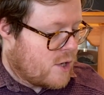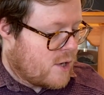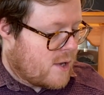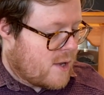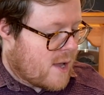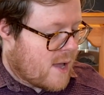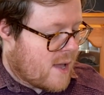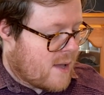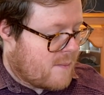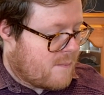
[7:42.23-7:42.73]

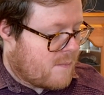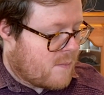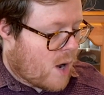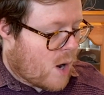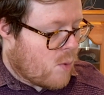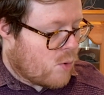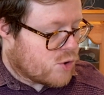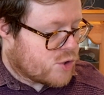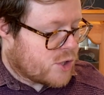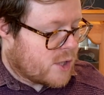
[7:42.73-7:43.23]
I
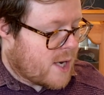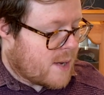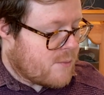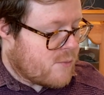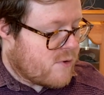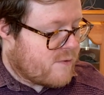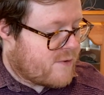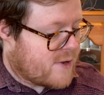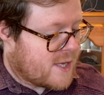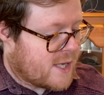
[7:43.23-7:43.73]
watched a number
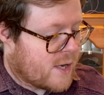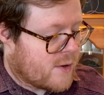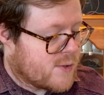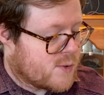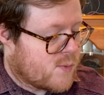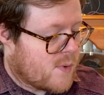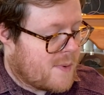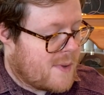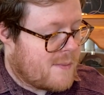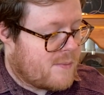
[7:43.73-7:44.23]
of videos
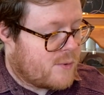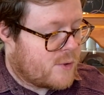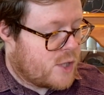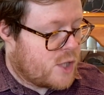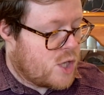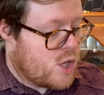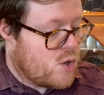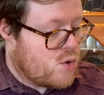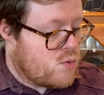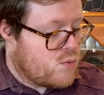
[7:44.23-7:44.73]
where people
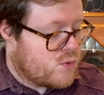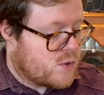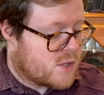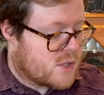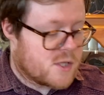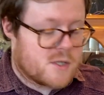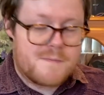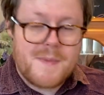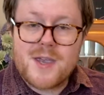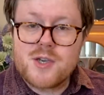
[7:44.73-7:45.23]
used
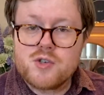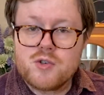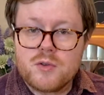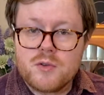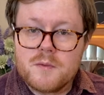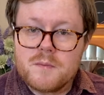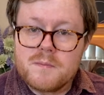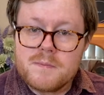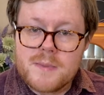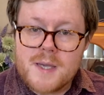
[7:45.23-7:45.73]

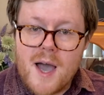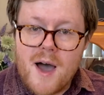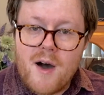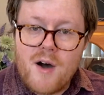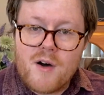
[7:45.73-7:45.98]
special car